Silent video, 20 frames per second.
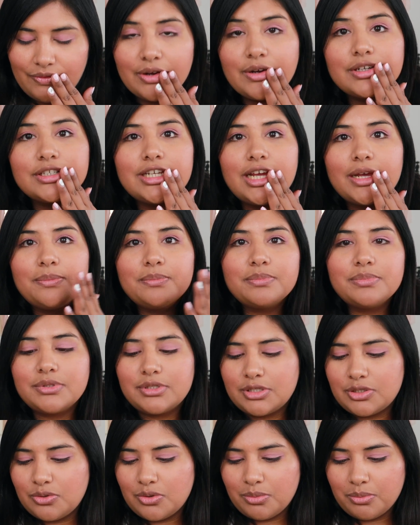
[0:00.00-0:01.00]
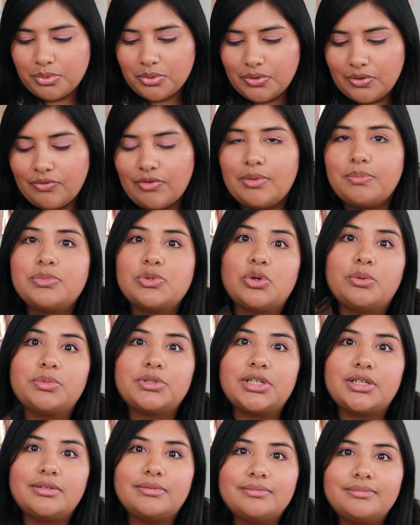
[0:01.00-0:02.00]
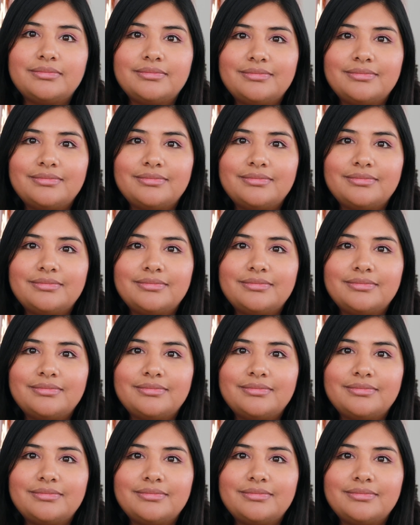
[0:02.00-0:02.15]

fingertips to improve absorption.